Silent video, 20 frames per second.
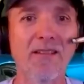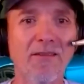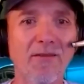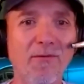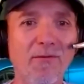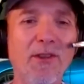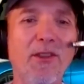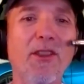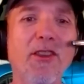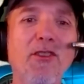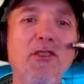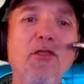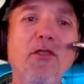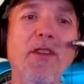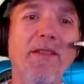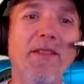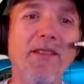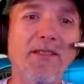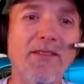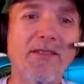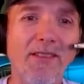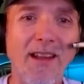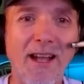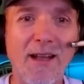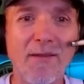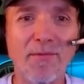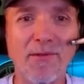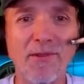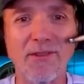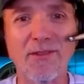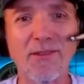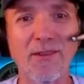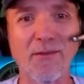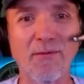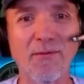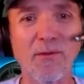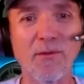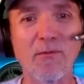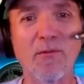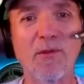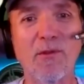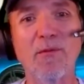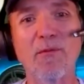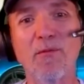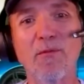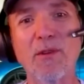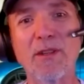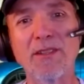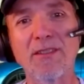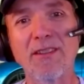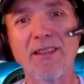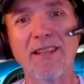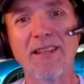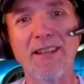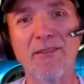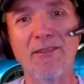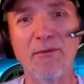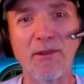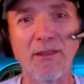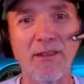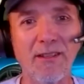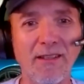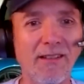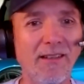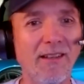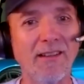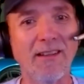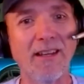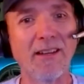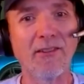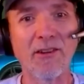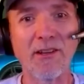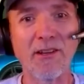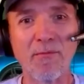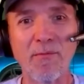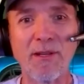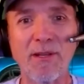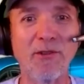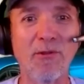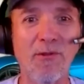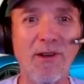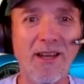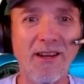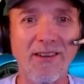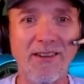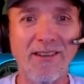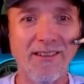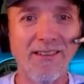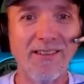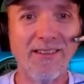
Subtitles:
Well, then you give the synopsis. So what's the deal with the deuterium in your water?